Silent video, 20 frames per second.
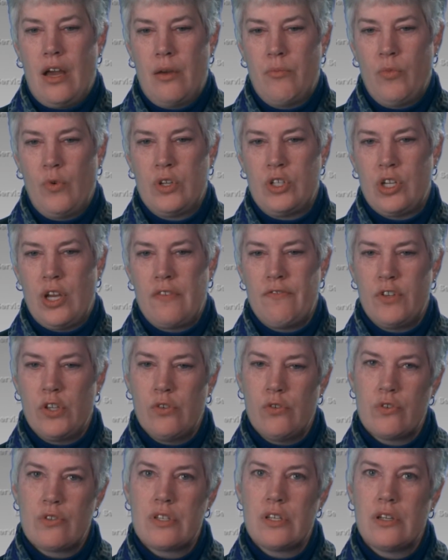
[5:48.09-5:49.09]
which I've
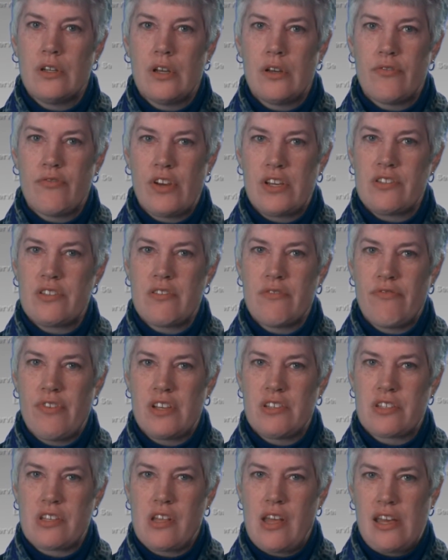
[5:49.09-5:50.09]
used in a
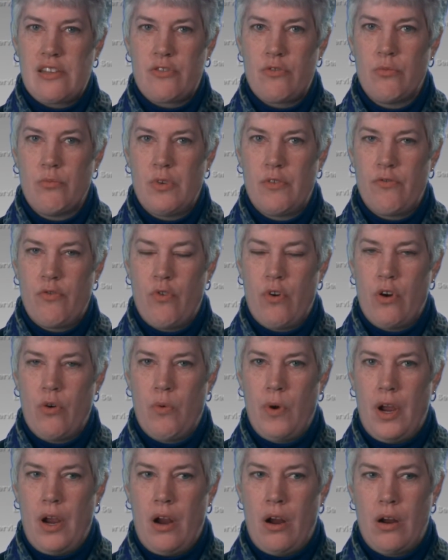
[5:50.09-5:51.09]
face-to-face classroom before,
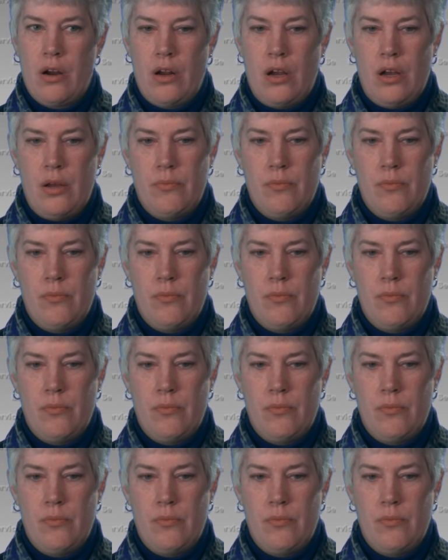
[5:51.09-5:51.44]
where